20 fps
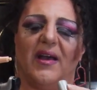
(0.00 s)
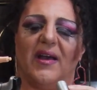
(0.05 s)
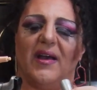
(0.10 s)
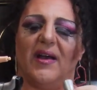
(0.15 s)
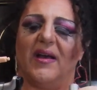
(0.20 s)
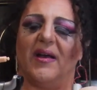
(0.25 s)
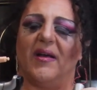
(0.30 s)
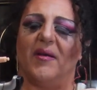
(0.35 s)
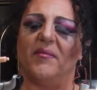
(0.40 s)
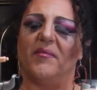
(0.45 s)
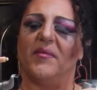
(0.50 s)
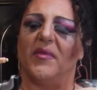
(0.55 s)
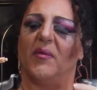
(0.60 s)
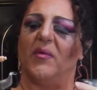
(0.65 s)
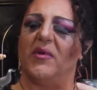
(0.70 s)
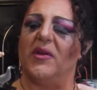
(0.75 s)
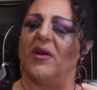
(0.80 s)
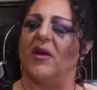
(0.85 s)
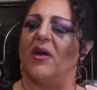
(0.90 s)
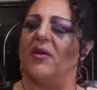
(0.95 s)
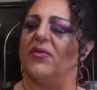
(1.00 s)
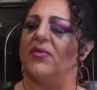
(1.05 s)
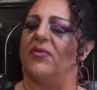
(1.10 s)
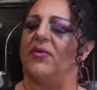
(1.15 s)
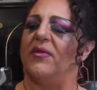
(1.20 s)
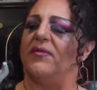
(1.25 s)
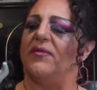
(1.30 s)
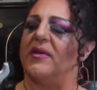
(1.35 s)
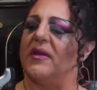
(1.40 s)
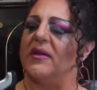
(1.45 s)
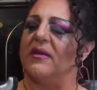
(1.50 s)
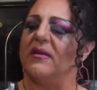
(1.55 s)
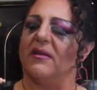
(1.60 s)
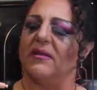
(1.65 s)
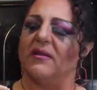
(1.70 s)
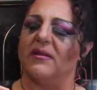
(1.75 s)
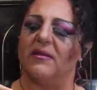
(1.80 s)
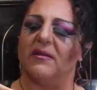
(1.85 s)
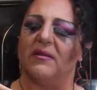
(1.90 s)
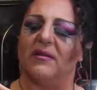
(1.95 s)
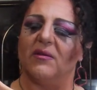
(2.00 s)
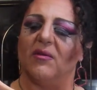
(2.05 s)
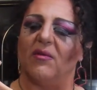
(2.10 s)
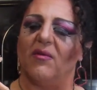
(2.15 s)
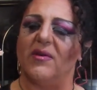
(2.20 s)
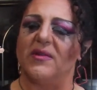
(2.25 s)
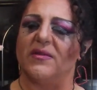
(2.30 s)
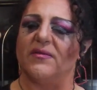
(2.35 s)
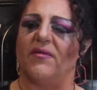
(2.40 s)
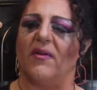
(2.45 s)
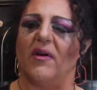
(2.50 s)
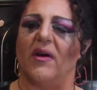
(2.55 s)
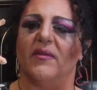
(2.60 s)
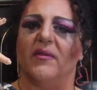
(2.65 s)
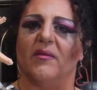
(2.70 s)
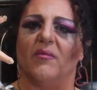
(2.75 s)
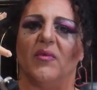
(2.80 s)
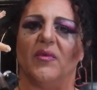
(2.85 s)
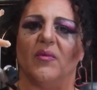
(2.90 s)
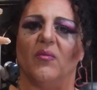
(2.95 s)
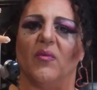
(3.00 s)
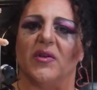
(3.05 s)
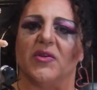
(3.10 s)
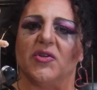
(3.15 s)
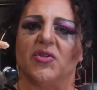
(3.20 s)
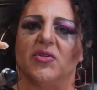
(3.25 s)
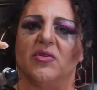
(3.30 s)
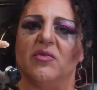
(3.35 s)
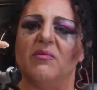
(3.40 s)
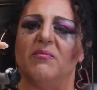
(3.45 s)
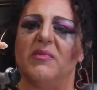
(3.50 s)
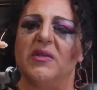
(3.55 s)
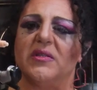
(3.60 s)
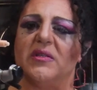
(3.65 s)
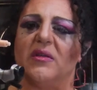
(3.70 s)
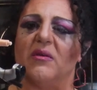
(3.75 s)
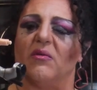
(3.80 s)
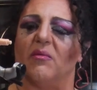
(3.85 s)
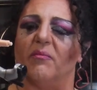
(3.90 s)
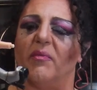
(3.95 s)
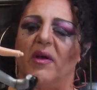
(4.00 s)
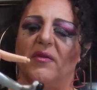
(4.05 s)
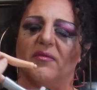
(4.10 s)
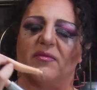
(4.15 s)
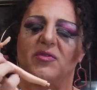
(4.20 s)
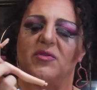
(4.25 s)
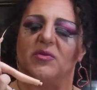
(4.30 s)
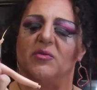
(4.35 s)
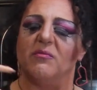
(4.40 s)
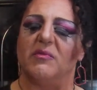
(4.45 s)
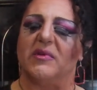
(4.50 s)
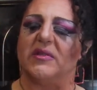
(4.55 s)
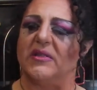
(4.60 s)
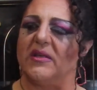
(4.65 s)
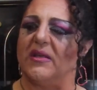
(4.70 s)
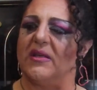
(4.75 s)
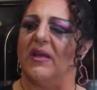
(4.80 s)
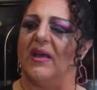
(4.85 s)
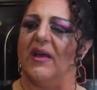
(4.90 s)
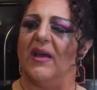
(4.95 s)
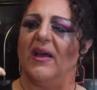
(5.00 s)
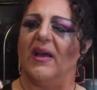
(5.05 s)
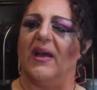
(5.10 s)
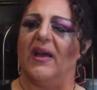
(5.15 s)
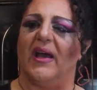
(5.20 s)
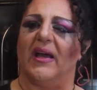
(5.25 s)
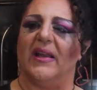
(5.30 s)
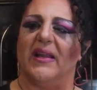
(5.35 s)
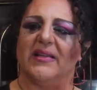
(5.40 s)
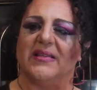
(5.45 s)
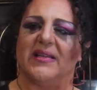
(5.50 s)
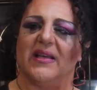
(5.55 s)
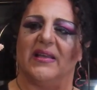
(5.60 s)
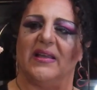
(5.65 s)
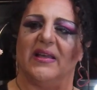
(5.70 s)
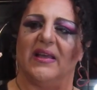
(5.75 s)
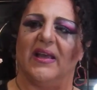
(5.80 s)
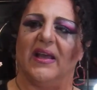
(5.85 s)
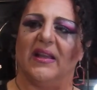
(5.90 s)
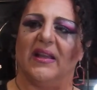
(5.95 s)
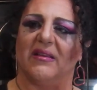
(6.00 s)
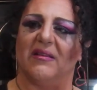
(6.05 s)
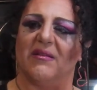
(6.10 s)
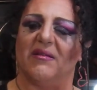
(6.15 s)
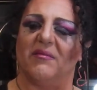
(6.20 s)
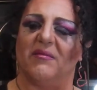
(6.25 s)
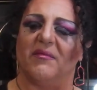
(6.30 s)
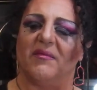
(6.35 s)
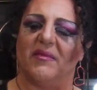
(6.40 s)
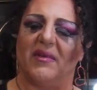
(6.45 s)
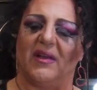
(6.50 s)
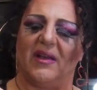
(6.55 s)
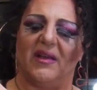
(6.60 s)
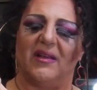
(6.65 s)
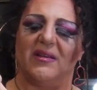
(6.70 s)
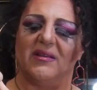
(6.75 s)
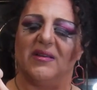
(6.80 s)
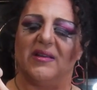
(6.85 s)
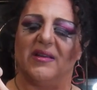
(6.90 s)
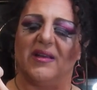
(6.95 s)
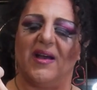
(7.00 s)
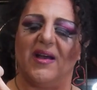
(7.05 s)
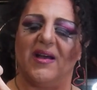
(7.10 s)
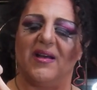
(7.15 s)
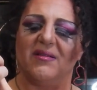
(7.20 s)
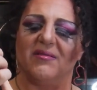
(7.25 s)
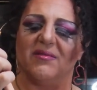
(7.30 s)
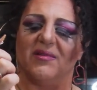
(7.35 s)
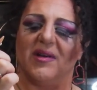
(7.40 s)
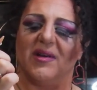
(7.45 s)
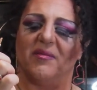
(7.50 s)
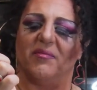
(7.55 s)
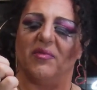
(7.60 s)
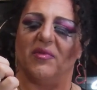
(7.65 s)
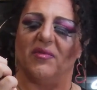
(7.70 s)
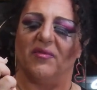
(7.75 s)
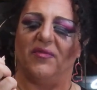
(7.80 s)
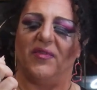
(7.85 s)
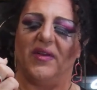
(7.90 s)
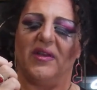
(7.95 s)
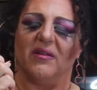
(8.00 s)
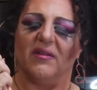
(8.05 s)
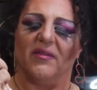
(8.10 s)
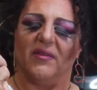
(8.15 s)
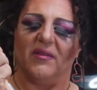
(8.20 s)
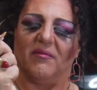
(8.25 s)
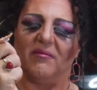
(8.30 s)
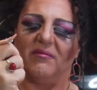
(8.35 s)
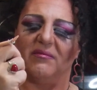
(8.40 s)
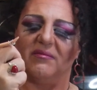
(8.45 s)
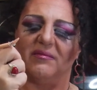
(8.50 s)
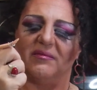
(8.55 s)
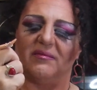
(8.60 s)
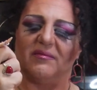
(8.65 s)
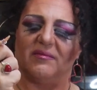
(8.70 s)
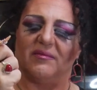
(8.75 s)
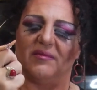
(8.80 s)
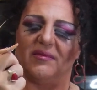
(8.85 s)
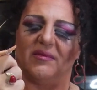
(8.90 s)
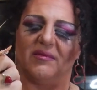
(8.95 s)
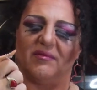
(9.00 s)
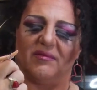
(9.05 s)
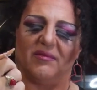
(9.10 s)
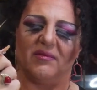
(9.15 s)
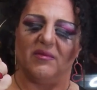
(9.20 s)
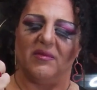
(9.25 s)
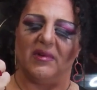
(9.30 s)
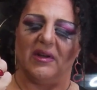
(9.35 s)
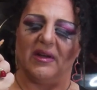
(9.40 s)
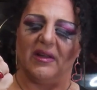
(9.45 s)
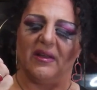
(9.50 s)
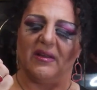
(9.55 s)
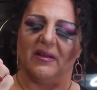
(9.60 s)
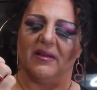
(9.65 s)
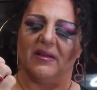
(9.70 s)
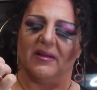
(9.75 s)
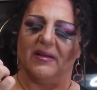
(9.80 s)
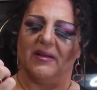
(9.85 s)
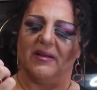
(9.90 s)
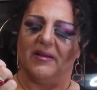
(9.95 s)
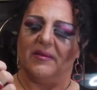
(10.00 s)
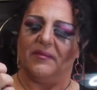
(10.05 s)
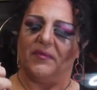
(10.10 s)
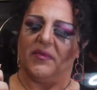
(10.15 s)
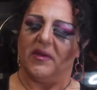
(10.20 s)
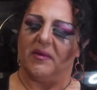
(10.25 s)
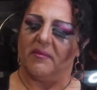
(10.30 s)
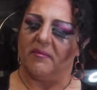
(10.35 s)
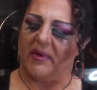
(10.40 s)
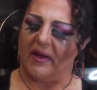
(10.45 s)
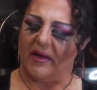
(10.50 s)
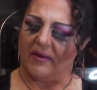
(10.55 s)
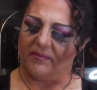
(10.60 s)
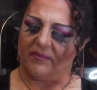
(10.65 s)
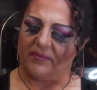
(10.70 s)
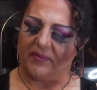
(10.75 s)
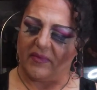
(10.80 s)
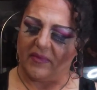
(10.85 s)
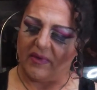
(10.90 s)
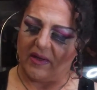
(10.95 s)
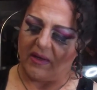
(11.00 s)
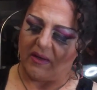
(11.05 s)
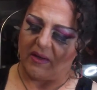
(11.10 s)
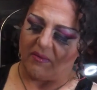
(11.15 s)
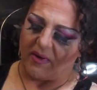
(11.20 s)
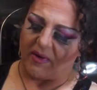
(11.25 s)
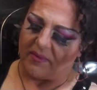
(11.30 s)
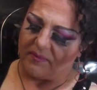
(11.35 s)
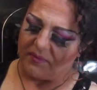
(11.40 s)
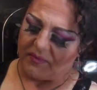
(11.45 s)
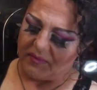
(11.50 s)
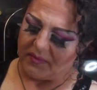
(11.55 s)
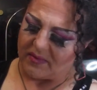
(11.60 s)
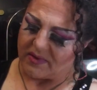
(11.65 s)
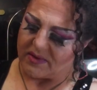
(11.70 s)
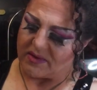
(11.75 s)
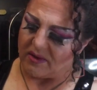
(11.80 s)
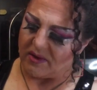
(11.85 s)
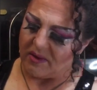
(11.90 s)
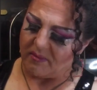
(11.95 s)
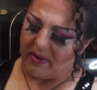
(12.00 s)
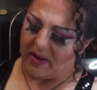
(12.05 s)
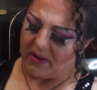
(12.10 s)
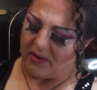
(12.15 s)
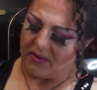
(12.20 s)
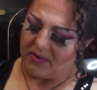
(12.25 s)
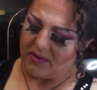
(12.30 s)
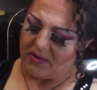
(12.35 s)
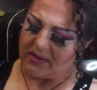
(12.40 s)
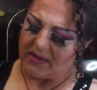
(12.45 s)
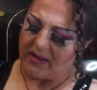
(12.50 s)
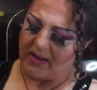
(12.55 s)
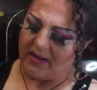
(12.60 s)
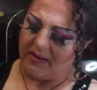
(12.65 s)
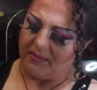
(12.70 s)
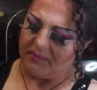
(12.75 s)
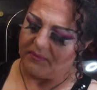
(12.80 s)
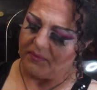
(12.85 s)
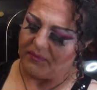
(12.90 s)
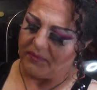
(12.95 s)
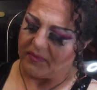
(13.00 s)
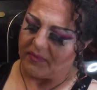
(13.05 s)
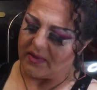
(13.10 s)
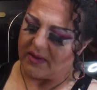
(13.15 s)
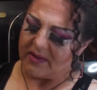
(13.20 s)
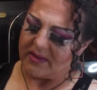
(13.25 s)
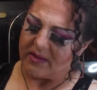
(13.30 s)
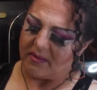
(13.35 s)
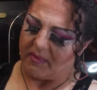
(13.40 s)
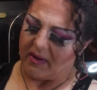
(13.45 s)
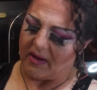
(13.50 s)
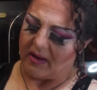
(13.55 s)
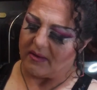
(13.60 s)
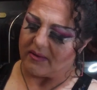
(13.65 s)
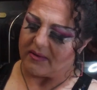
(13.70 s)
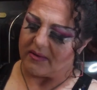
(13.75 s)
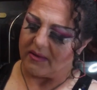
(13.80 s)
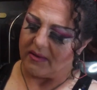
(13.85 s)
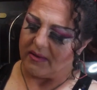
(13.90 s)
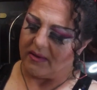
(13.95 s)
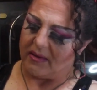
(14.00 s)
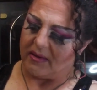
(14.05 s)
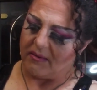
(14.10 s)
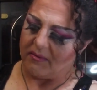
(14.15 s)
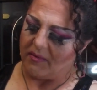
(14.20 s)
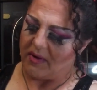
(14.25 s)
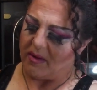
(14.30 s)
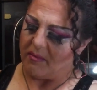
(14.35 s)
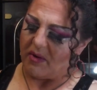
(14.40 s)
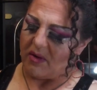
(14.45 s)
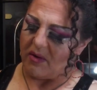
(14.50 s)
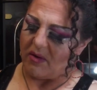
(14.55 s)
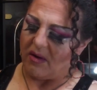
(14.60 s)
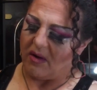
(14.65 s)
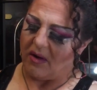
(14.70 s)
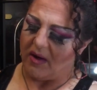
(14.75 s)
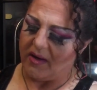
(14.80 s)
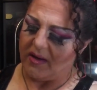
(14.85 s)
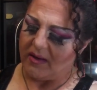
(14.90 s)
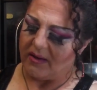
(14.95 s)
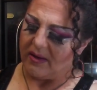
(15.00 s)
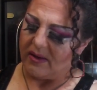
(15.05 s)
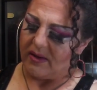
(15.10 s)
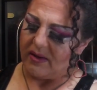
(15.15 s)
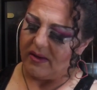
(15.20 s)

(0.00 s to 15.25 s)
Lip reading: When you go thrifting, you always find them with one shoe missing or both shoe missing, and that's how you get them, and you can't really put feet on them, really. But anyway, it's not about her today, it's about Rainbow High.